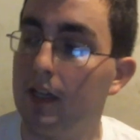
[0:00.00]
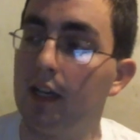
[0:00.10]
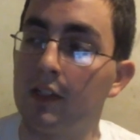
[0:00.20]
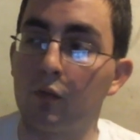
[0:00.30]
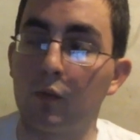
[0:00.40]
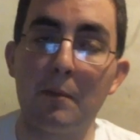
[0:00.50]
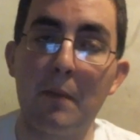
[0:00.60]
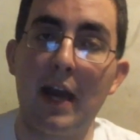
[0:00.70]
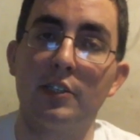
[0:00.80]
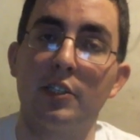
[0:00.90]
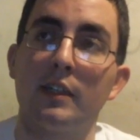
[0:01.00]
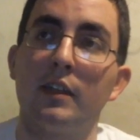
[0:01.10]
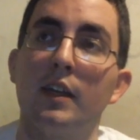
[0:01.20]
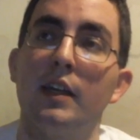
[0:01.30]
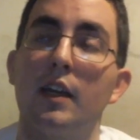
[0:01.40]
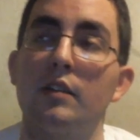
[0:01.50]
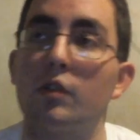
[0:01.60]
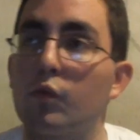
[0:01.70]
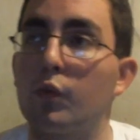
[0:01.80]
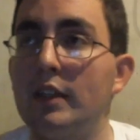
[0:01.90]
It's a reimagining. It's a
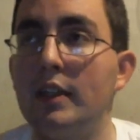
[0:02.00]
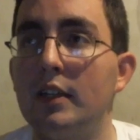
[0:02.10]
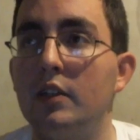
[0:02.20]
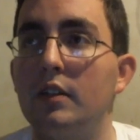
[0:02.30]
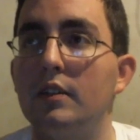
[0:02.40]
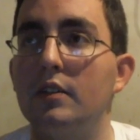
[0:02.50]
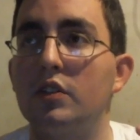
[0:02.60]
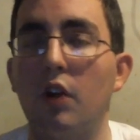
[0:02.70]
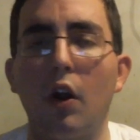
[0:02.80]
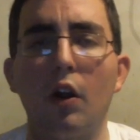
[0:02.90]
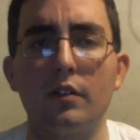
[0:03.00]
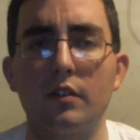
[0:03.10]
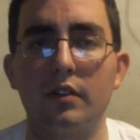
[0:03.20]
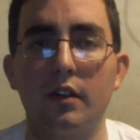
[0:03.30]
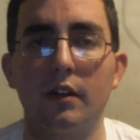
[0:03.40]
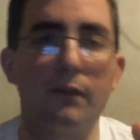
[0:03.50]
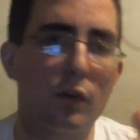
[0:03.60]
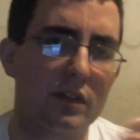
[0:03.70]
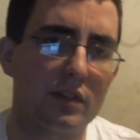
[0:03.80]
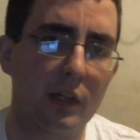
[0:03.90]
restart for
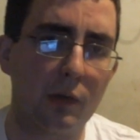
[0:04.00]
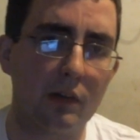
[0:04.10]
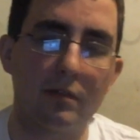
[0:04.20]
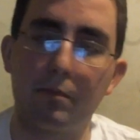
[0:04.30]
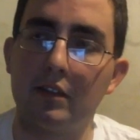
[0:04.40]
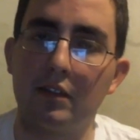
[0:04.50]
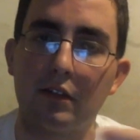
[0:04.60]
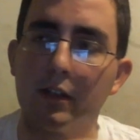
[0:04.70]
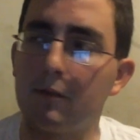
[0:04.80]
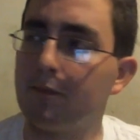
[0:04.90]
the series, basically.